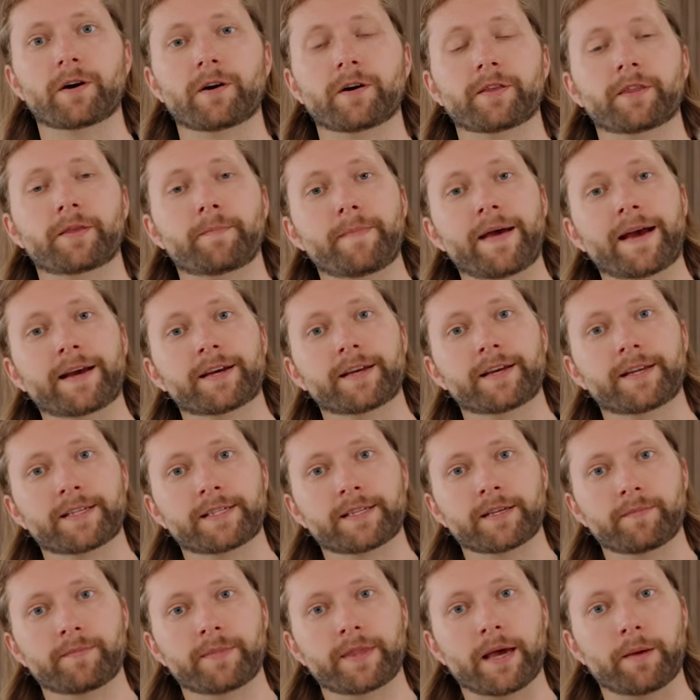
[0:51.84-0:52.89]
are the
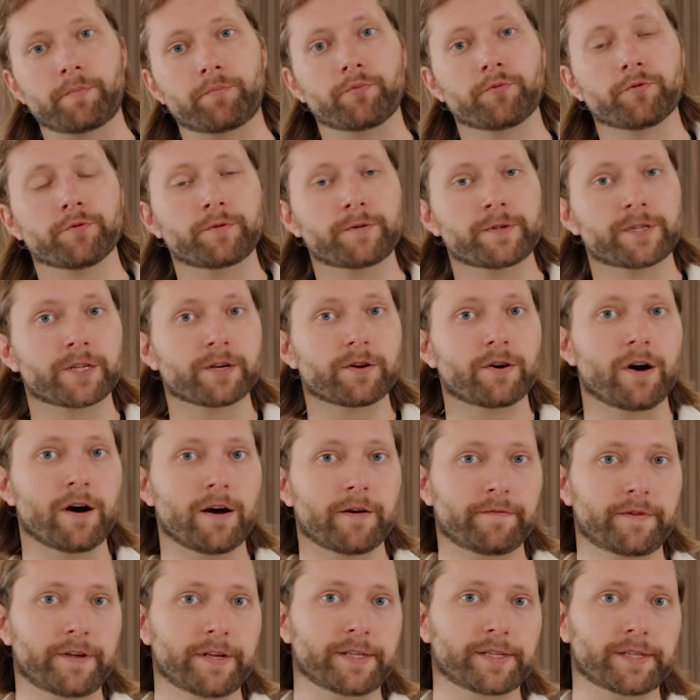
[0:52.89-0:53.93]
mechanism that brews the
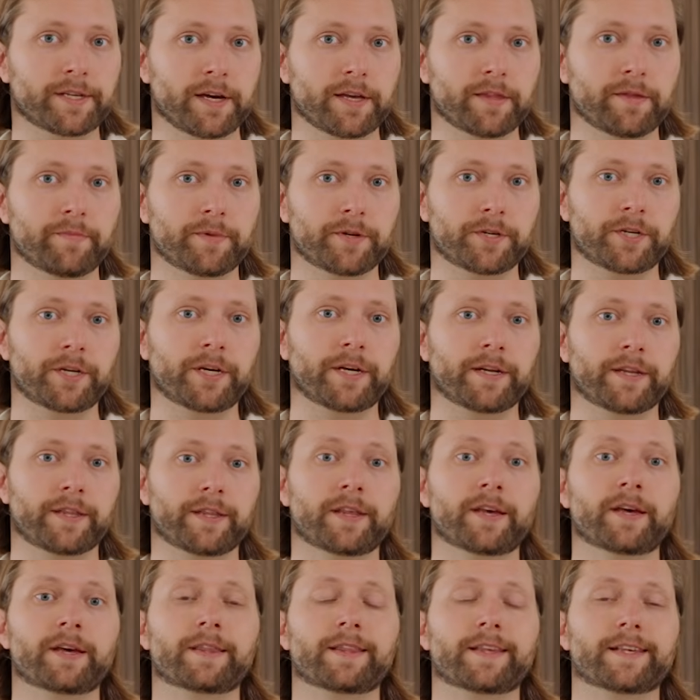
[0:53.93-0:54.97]
coffee inside the machine.
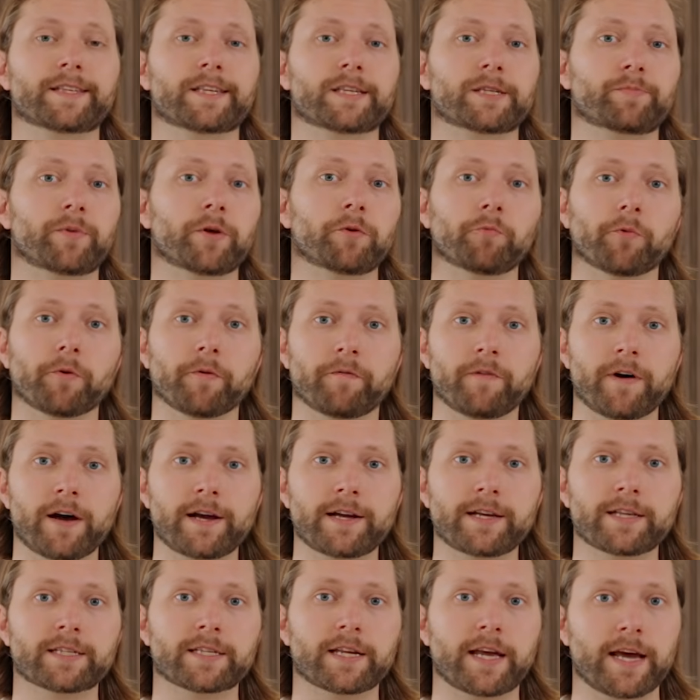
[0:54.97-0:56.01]
This has been
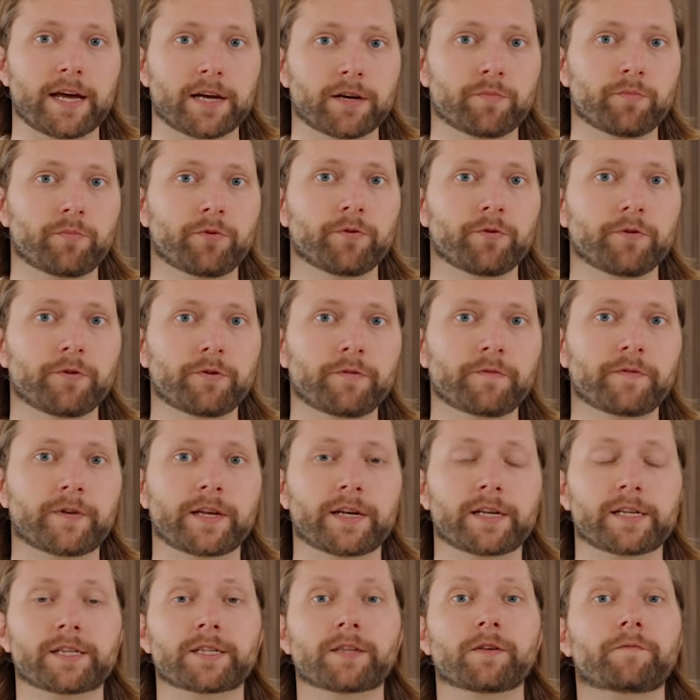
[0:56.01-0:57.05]
revised and improved and
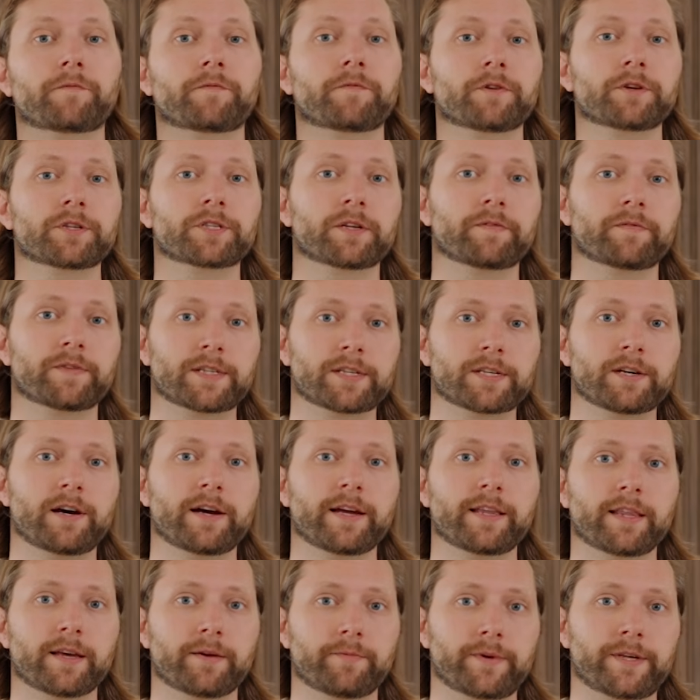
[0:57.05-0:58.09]
is the first of its
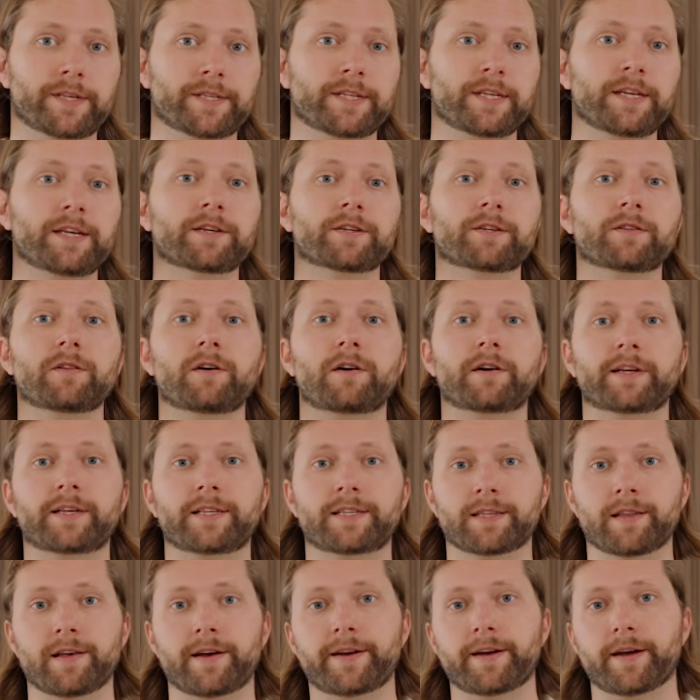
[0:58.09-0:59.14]
kind that we see in De'Longhi's
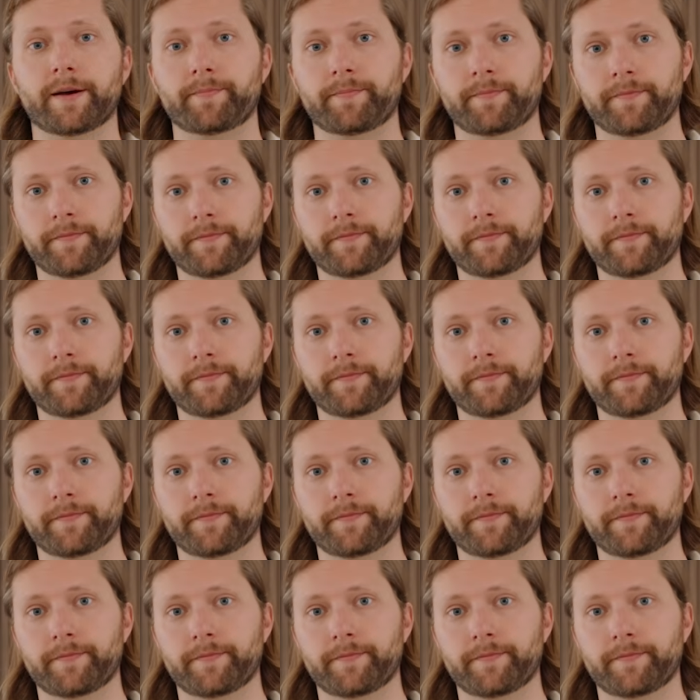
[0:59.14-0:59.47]
lineup.